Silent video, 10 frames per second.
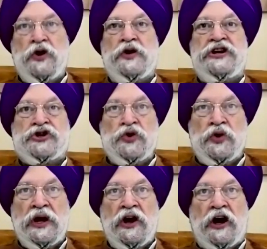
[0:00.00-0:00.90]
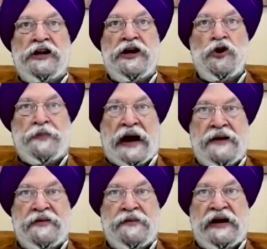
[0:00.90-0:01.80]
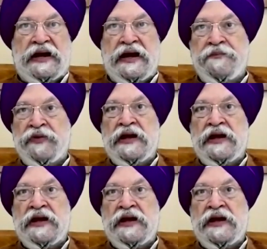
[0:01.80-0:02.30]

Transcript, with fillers: no issue on the new parliament building.